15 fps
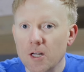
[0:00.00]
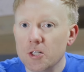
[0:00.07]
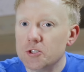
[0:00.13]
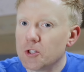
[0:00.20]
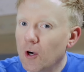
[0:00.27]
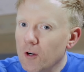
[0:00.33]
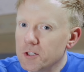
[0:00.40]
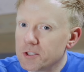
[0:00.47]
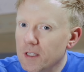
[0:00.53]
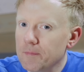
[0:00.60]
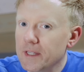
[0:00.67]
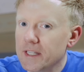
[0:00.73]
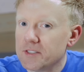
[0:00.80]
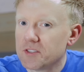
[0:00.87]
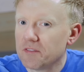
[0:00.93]
Charge
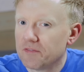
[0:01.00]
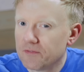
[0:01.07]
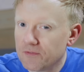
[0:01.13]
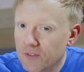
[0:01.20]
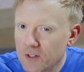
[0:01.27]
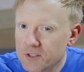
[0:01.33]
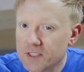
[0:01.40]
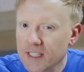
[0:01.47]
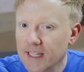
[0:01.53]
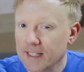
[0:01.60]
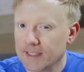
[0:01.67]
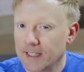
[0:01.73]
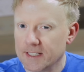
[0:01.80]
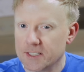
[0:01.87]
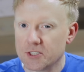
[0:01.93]
limit is the first thing
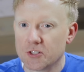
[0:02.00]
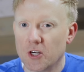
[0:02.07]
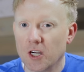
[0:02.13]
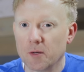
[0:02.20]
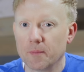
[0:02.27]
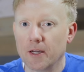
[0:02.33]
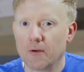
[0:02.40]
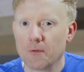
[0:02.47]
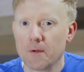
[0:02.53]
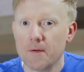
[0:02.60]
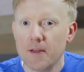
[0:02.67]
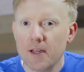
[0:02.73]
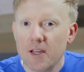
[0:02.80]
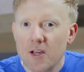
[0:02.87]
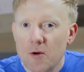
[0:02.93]
I'd like to talk about.
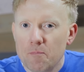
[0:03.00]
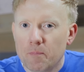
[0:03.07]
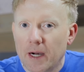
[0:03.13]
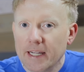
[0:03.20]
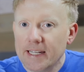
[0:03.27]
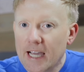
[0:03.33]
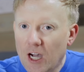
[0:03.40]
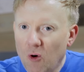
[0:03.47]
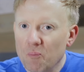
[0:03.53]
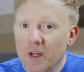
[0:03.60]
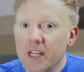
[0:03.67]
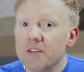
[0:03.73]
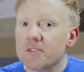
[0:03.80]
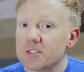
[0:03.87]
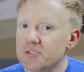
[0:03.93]
By now,
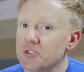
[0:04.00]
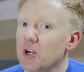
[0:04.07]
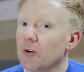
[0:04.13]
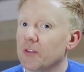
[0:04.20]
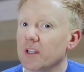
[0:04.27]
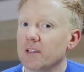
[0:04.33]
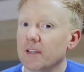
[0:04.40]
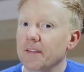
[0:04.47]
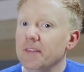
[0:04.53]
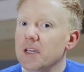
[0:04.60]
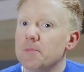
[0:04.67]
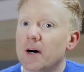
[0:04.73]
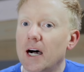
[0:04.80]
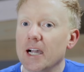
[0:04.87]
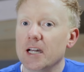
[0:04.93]
many of us know that
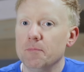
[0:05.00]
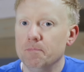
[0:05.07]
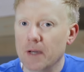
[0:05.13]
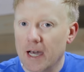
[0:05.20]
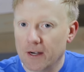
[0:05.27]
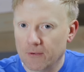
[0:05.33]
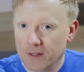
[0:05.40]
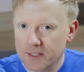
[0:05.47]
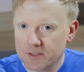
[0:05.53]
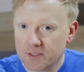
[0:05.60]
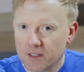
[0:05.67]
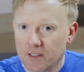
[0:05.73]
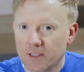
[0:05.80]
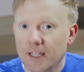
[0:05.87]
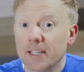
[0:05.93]
lithium ion
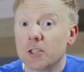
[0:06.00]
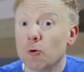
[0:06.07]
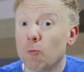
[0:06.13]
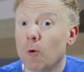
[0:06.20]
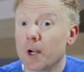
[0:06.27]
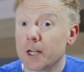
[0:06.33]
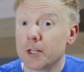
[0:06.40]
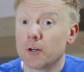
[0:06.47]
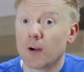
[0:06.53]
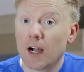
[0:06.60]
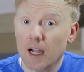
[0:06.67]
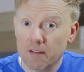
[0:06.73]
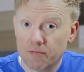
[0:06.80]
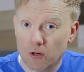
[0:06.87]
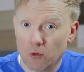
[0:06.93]
batteries, like the one in your
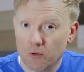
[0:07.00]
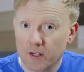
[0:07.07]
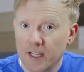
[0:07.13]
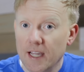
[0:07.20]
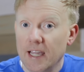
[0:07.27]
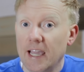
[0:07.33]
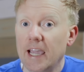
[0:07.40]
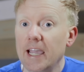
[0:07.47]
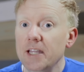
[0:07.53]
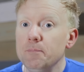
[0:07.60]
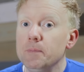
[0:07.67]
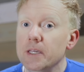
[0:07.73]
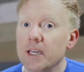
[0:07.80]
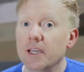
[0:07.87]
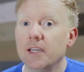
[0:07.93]
iPhone,
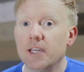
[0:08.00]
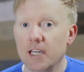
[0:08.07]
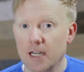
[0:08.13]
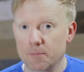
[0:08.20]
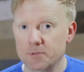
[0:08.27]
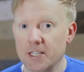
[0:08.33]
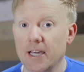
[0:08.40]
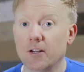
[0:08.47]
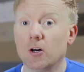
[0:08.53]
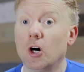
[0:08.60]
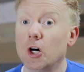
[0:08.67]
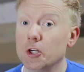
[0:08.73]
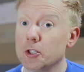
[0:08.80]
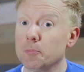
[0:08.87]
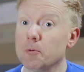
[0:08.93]
hate being kept at
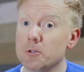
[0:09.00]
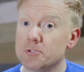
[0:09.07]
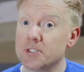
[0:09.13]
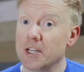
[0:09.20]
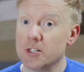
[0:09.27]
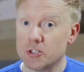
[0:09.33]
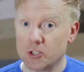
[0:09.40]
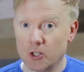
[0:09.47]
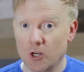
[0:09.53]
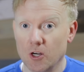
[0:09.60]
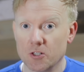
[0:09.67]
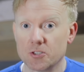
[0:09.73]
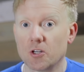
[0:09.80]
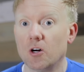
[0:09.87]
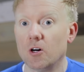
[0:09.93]
100%
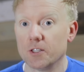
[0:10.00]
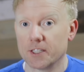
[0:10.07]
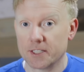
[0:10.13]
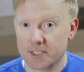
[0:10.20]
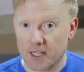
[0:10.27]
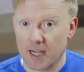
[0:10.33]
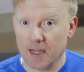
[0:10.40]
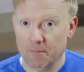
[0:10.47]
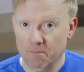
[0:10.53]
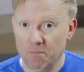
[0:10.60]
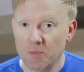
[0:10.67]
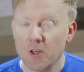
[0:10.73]
charge all the time.